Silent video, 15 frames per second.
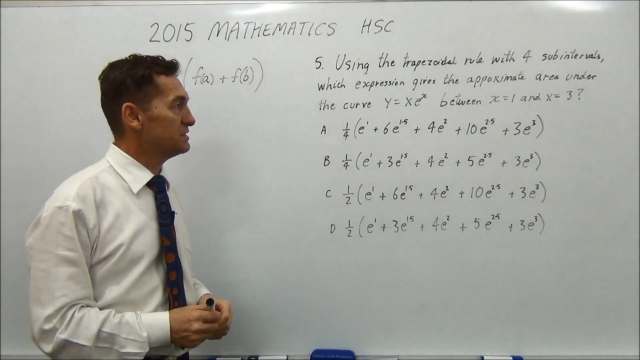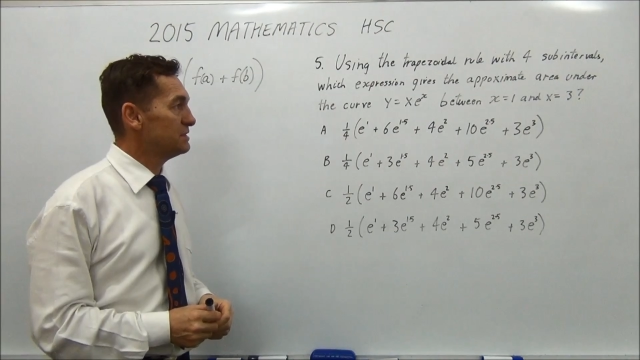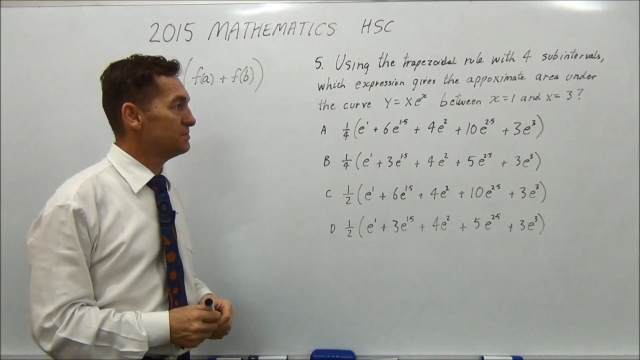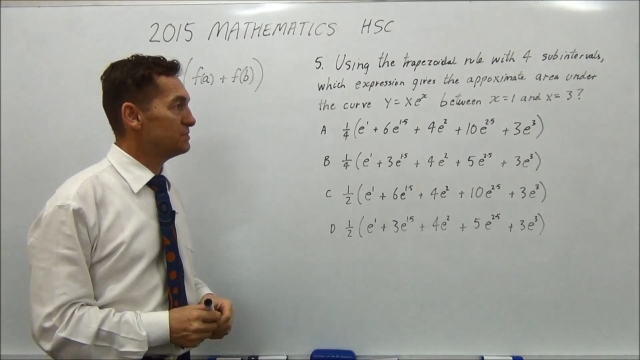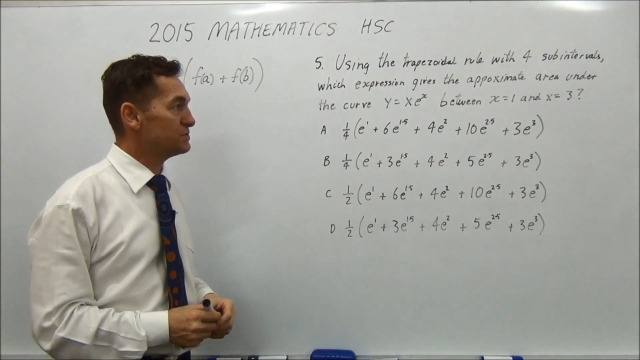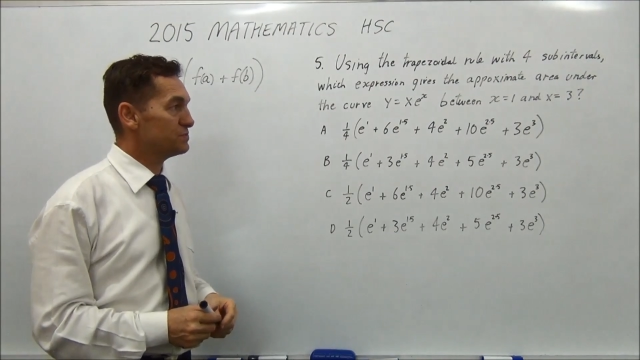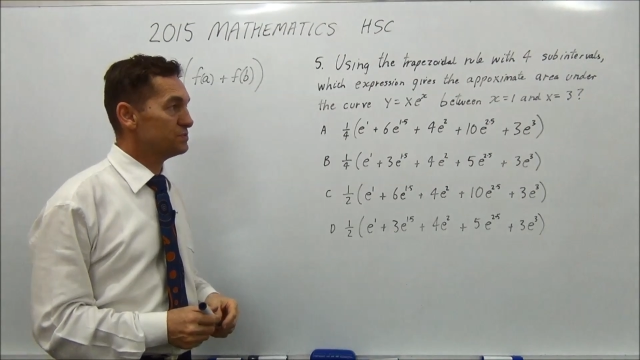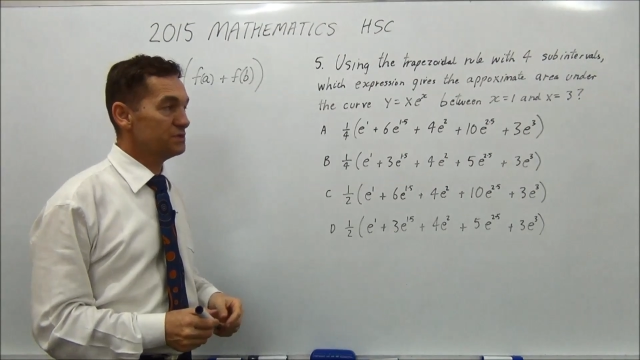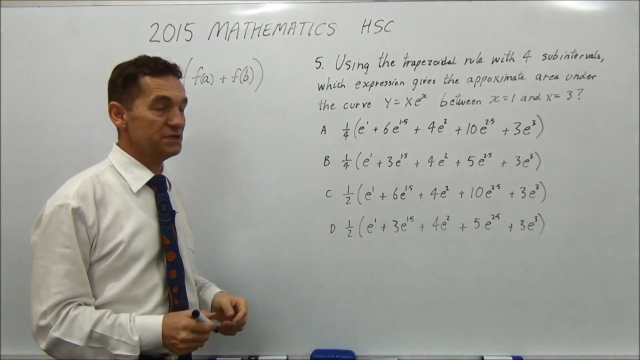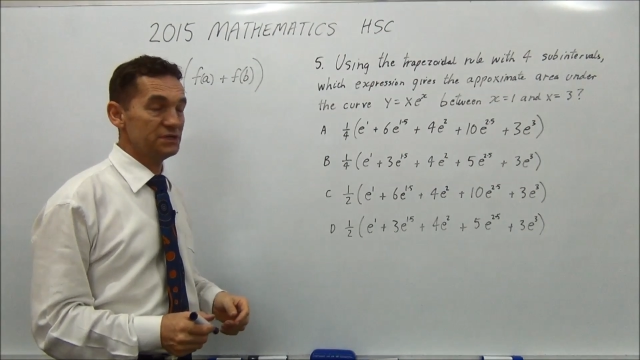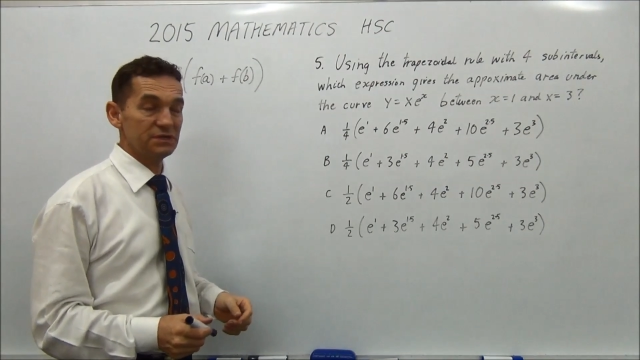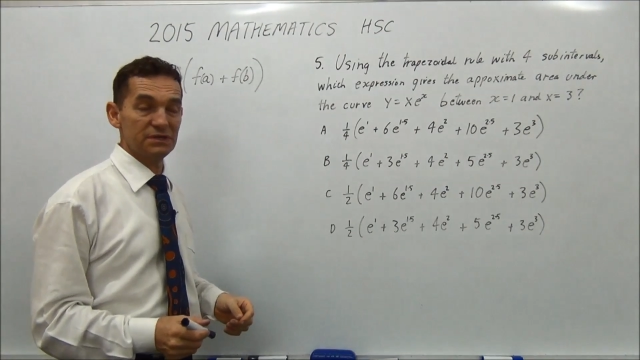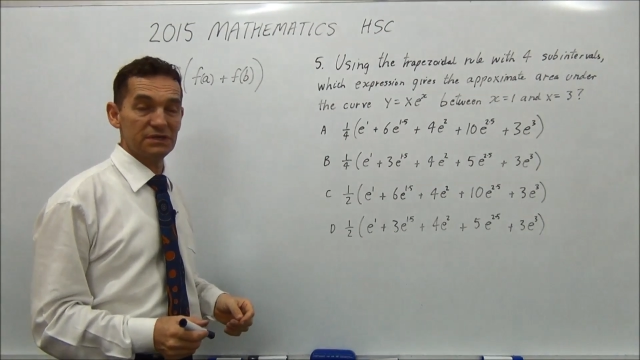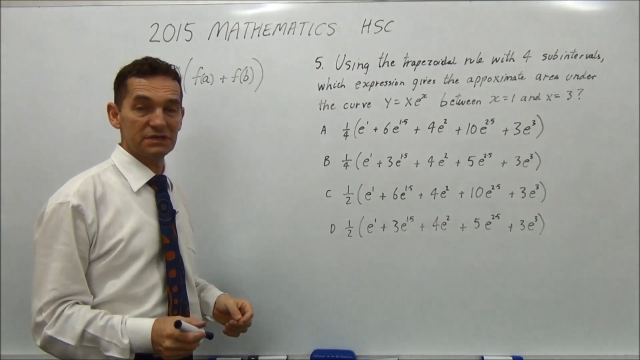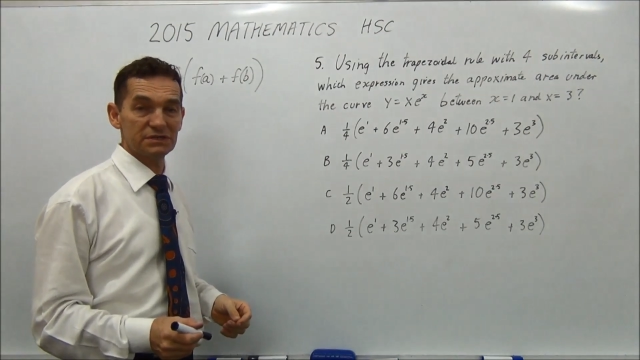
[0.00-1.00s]

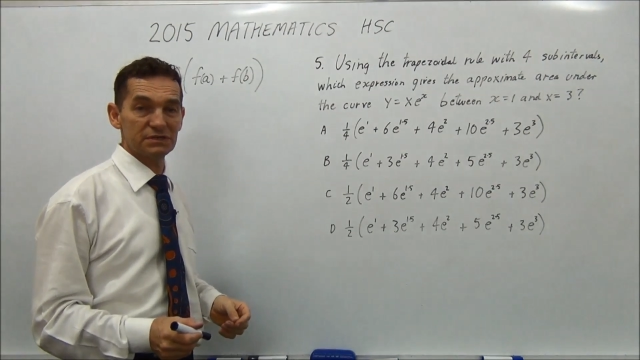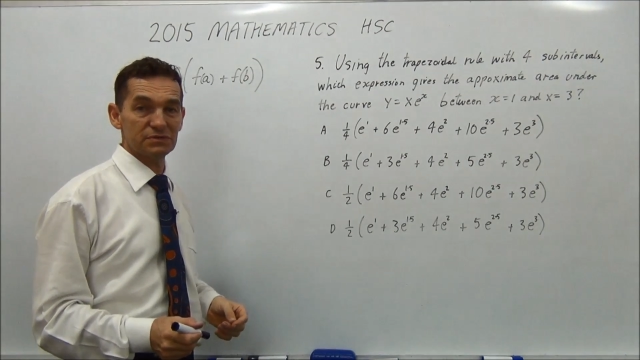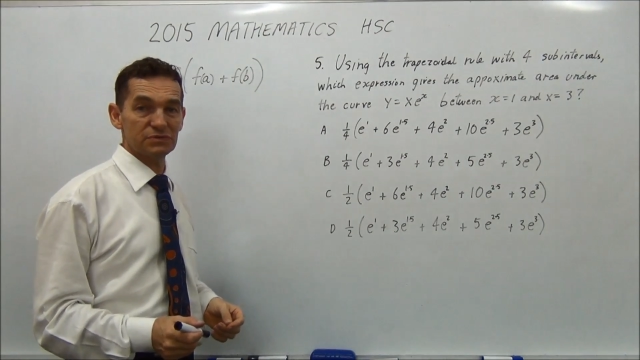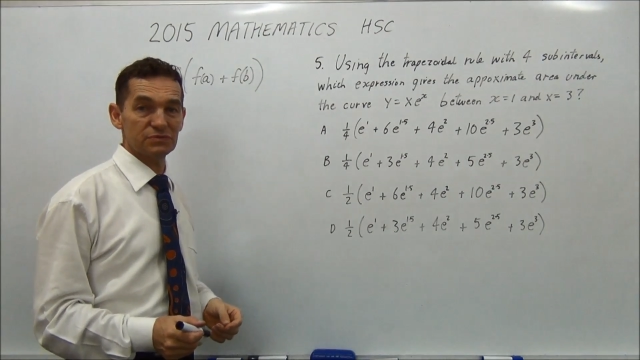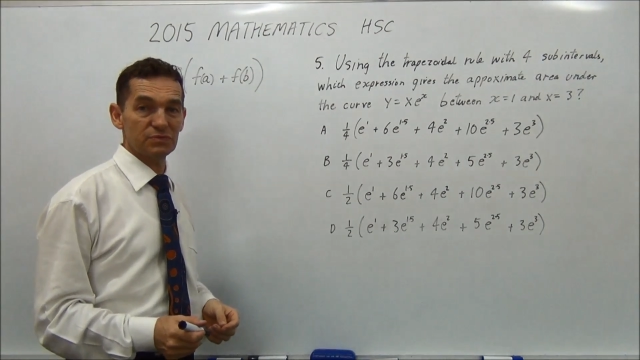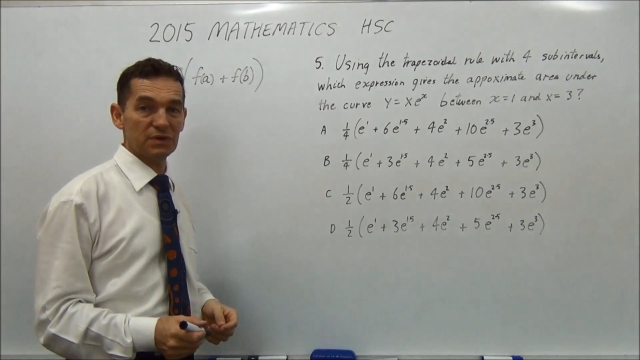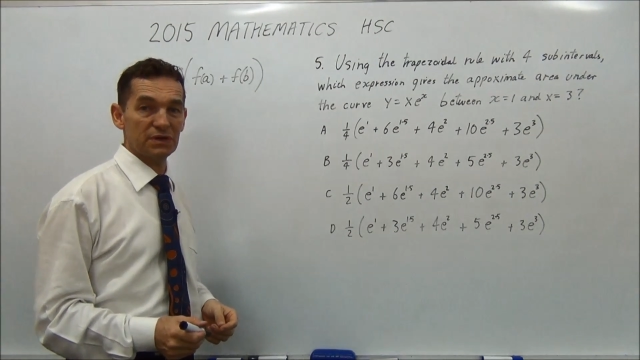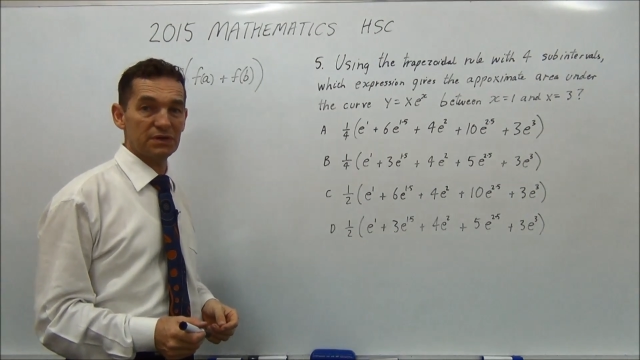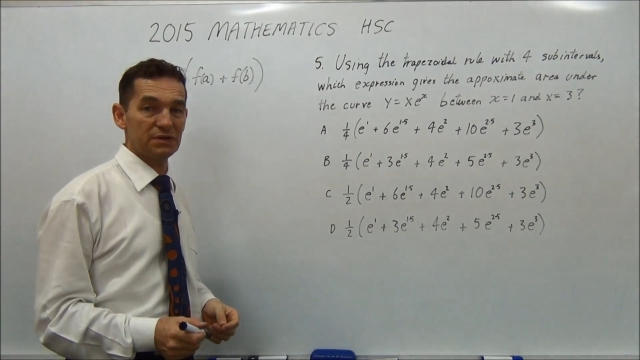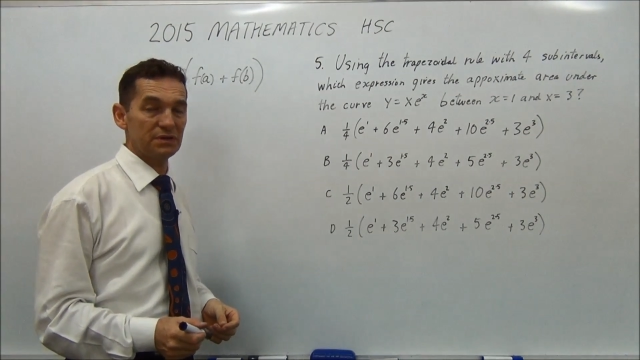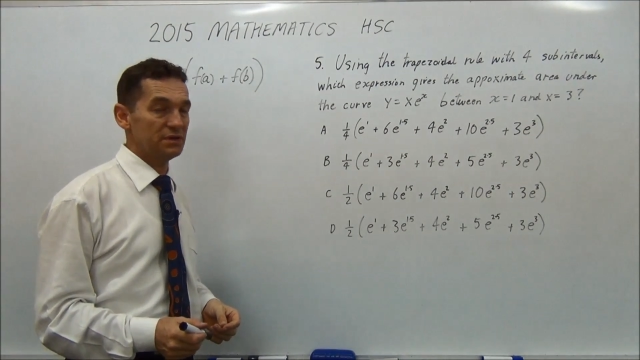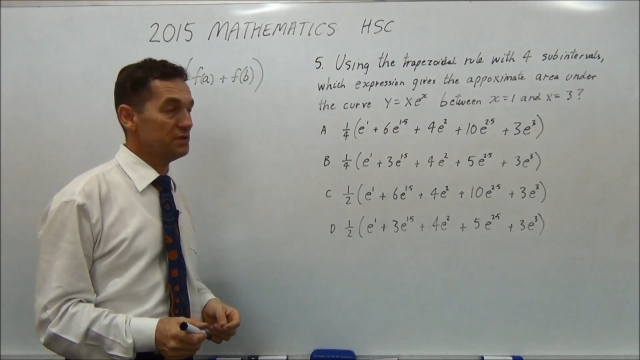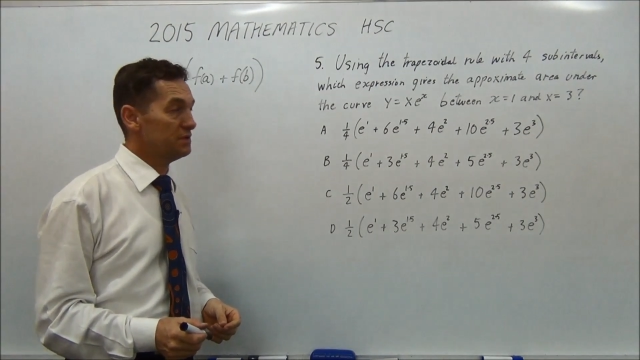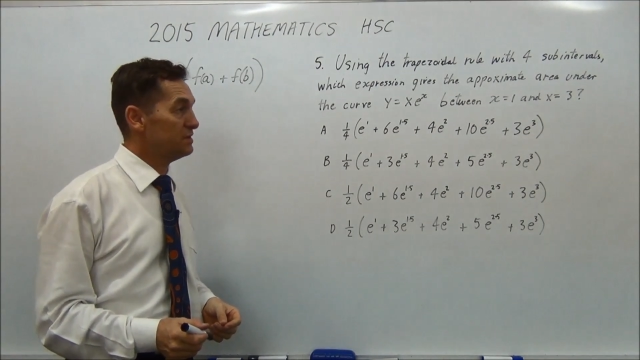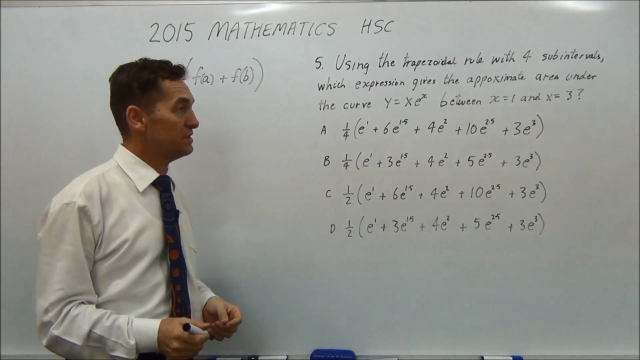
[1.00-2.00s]
between x equals
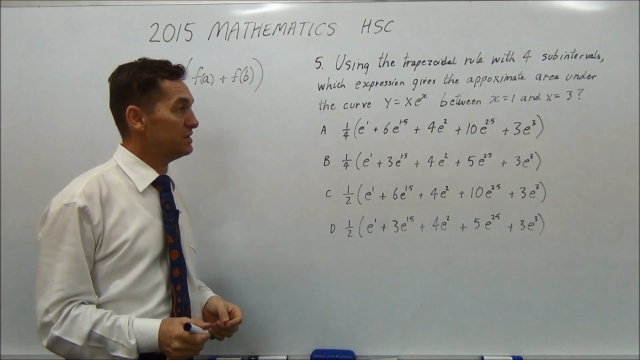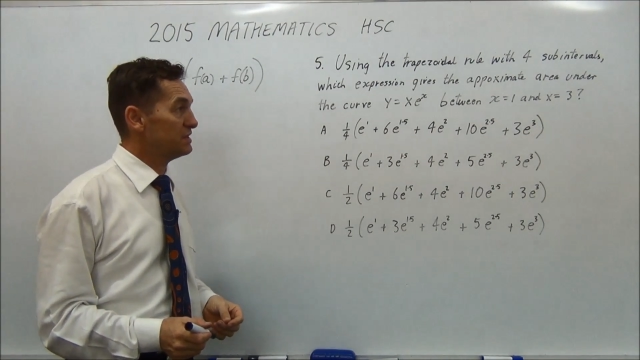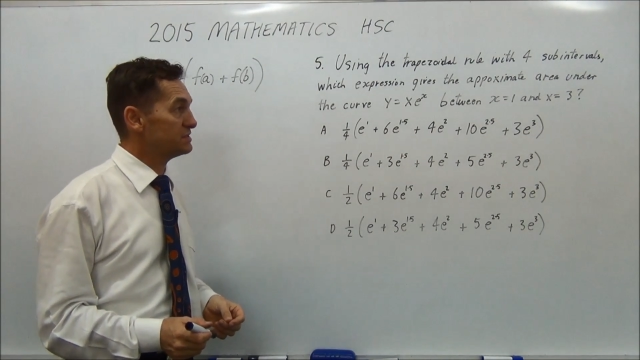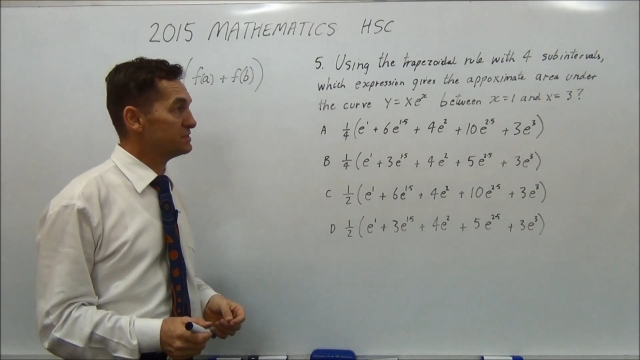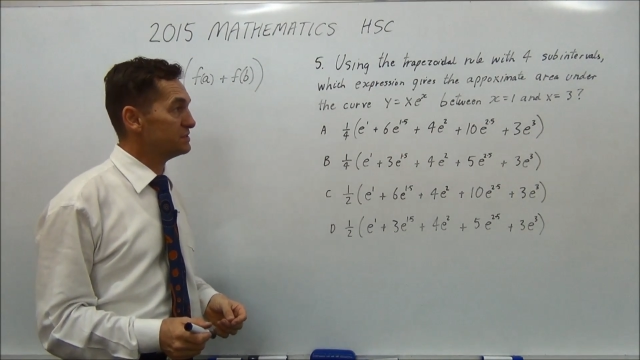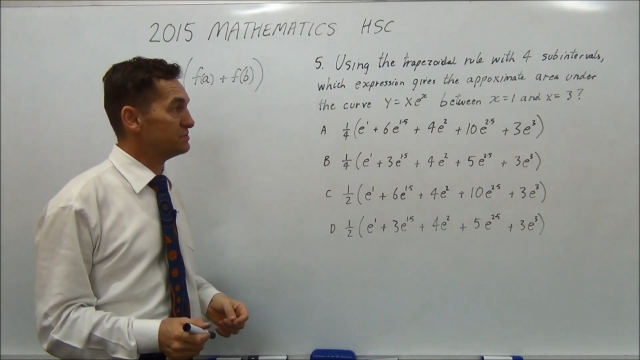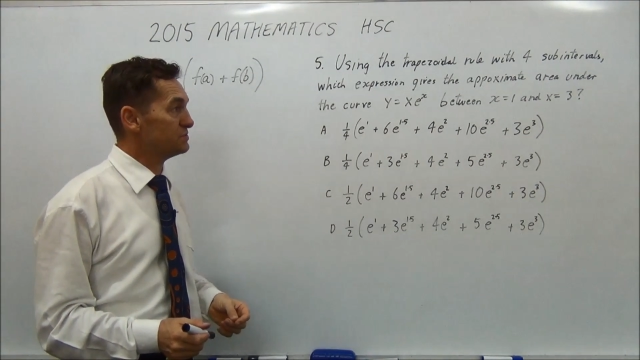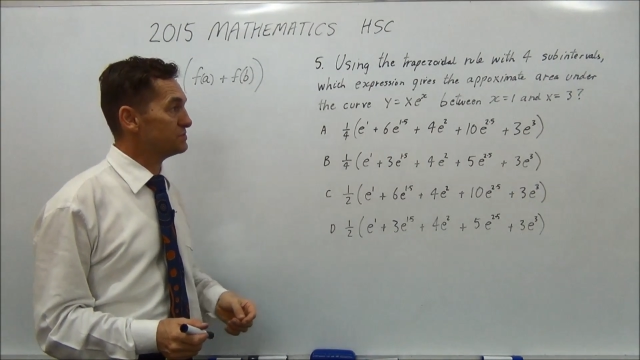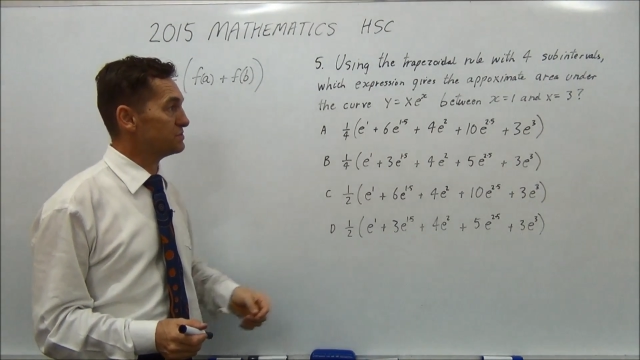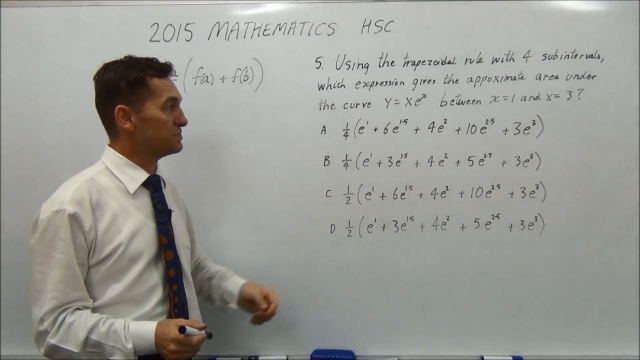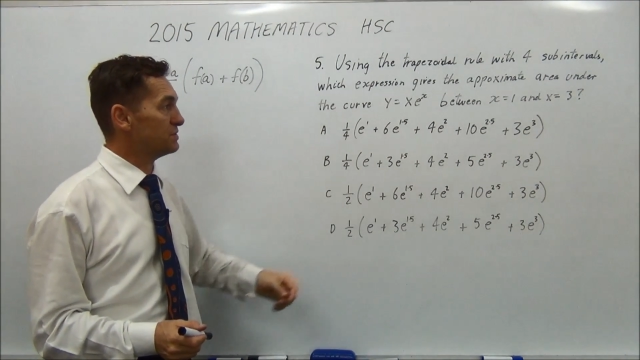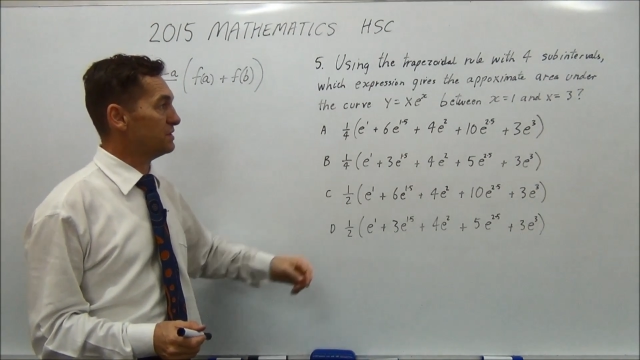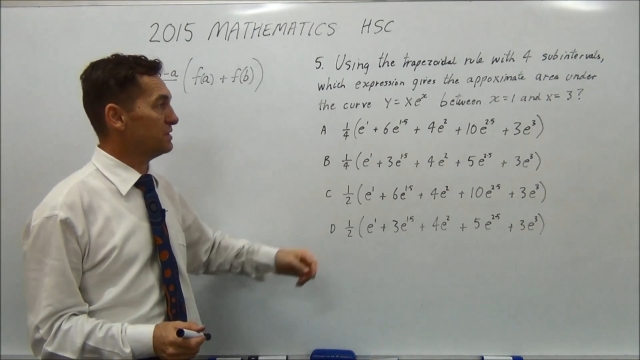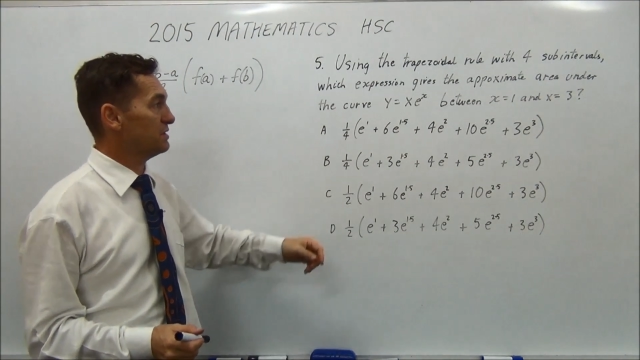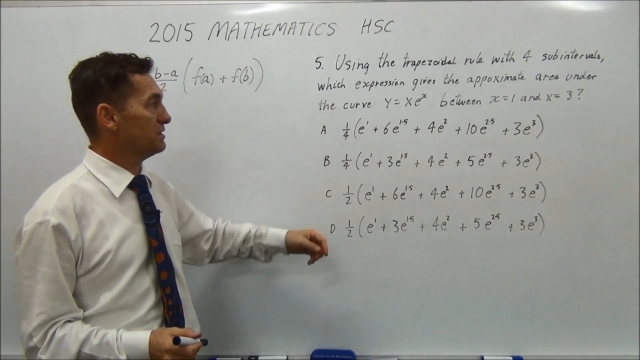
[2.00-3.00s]
1 and x equals 3?